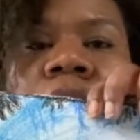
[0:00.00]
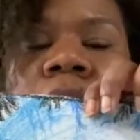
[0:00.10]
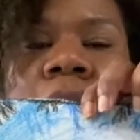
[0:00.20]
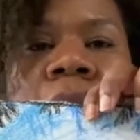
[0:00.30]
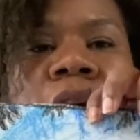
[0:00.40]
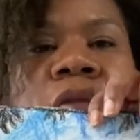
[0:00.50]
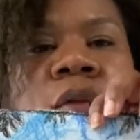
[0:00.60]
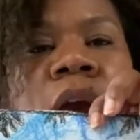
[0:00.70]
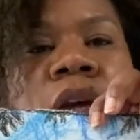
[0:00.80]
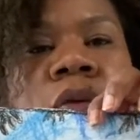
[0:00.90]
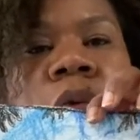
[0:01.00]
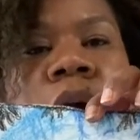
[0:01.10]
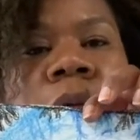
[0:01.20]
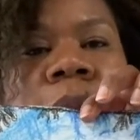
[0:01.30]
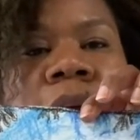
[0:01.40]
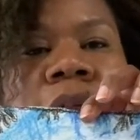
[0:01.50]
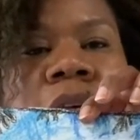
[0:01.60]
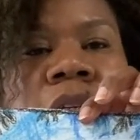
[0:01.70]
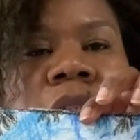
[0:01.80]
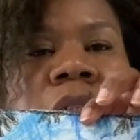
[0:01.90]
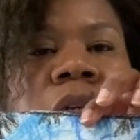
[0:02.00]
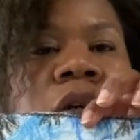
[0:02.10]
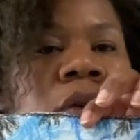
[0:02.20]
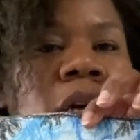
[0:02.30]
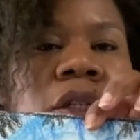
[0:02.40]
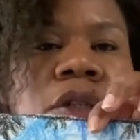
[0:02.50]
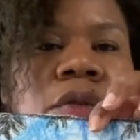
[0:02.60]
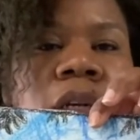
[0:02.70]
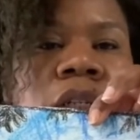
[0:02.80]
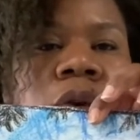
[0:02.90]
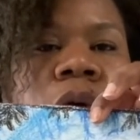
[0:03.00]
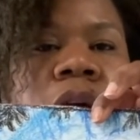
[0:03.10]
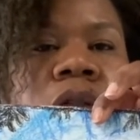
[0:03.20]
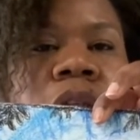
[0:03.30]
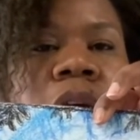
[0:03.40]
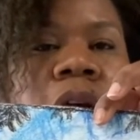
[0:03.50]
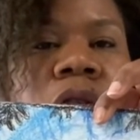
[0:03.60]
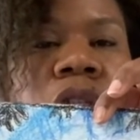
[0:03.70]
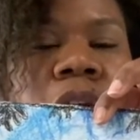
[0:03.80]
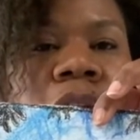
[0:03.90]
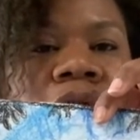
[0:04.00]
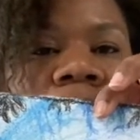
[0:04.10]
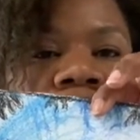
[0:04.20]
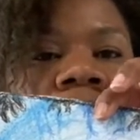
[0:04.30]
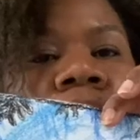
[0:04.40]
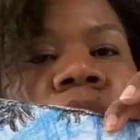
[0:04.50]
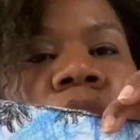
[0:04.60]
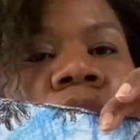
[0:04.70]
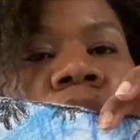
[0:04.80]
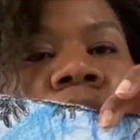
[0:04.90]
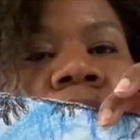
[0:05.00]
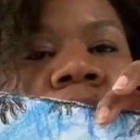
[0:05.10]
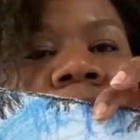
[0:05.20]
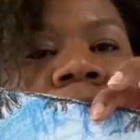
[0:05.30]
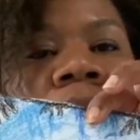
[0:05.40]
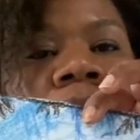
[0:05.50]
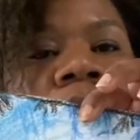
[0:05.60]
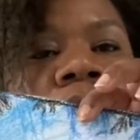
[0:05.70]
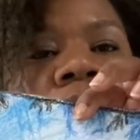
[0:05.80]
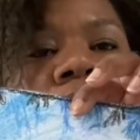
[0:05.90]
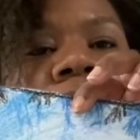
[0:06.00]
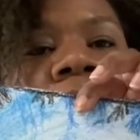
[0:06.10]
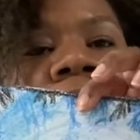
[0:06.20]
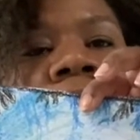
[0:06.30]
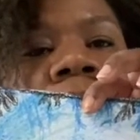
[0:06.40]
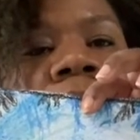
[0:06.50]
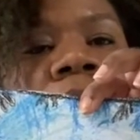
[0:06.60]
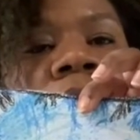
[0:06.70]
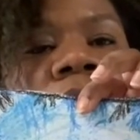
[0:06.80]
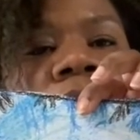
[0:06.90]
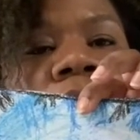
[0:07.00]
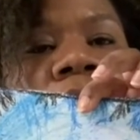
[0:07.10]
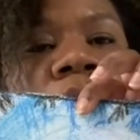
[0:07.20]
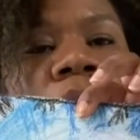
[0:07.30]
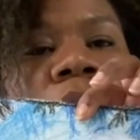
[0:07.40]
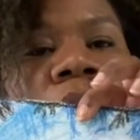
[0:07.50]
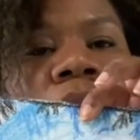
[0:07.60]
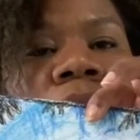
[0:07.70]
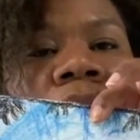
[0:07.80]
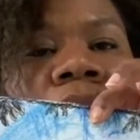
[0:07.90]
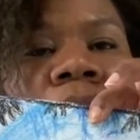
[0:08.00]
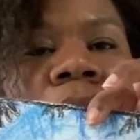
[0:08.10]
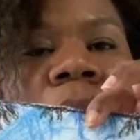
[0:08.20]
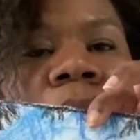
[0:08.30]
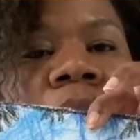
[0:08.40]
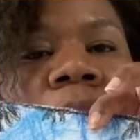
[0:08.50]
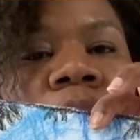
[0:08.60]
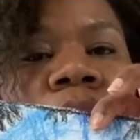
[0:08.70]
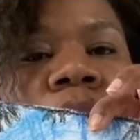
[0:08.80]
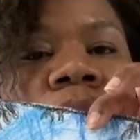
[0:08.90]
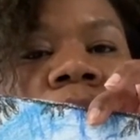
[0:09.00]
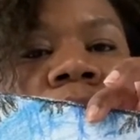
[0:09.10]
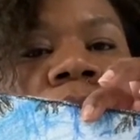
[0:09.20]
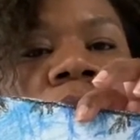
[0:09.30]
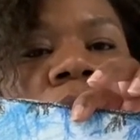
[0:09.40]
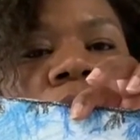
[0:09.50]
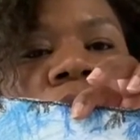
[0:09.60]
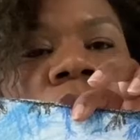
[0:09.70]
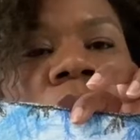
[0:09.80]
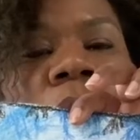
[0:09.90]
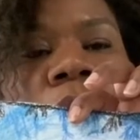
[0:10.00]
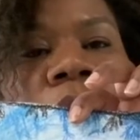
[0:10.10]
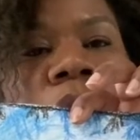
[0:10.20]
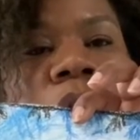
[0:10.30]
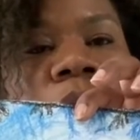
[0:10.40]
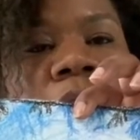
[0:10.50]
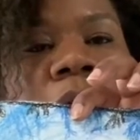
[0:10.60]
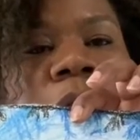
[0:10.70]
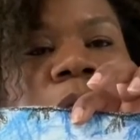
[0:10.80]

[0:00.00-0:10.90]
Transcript: however way you want to make this, you can do it. So here's the other jellyfish here, another one there, and then I had another one here, and I think I had made a blue one in here somewhere as well.